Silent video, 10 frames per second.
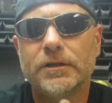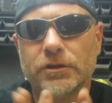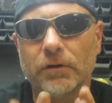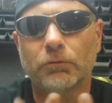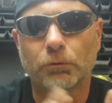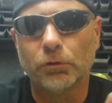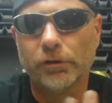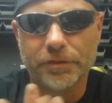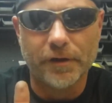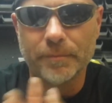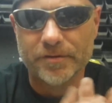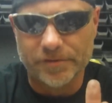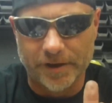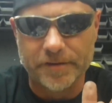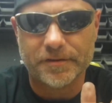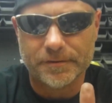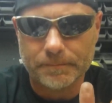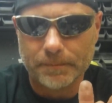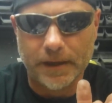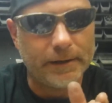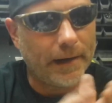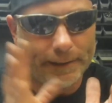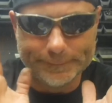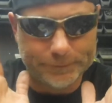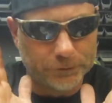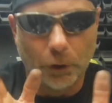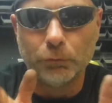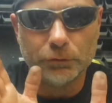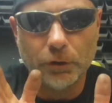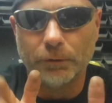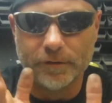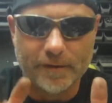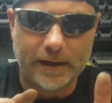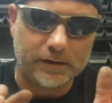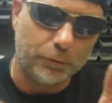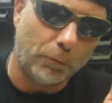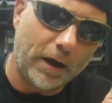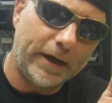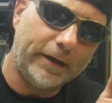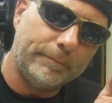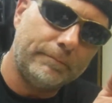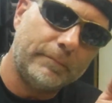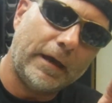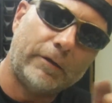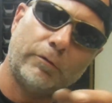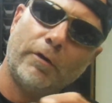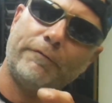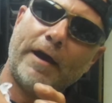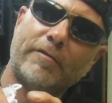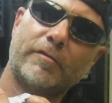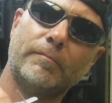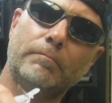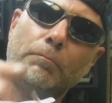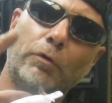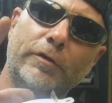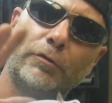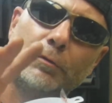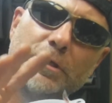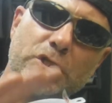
general rule of thumb is this, and I don't know exactly why. I don't know if that's more to do with the